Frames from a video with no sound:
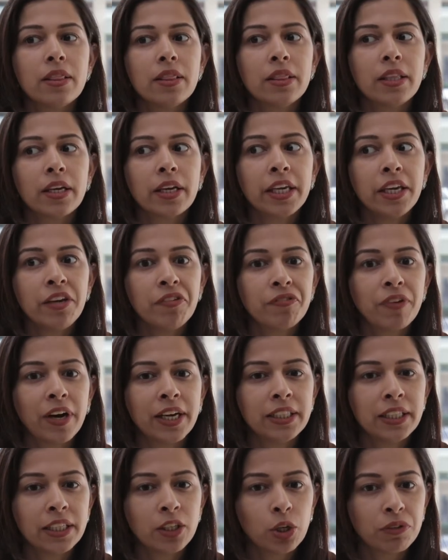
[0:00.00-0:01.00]
The key
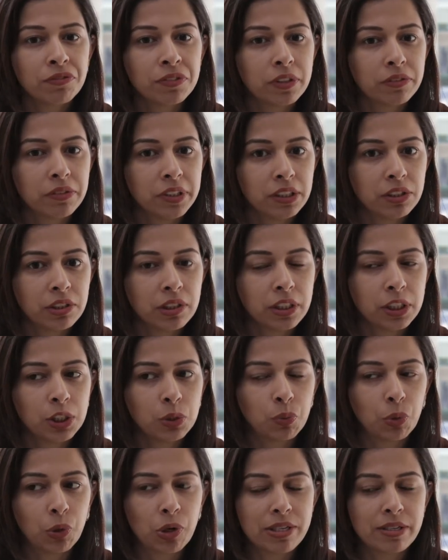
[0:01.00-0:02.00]
finding of the
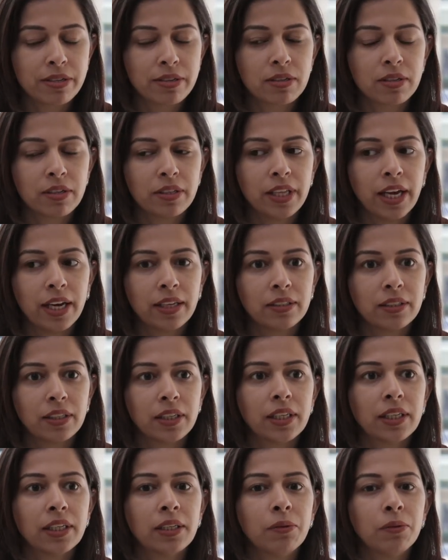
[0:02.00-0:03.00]
research was that
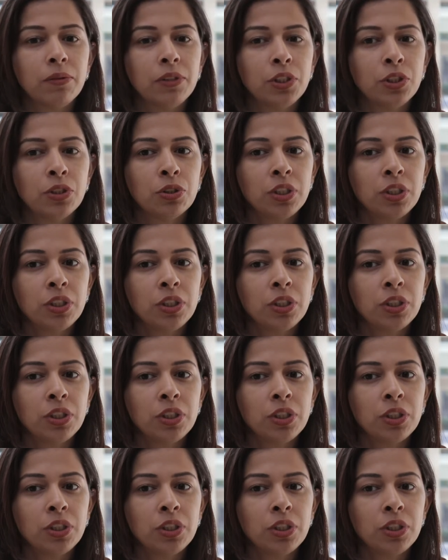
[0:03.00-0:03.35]
uh,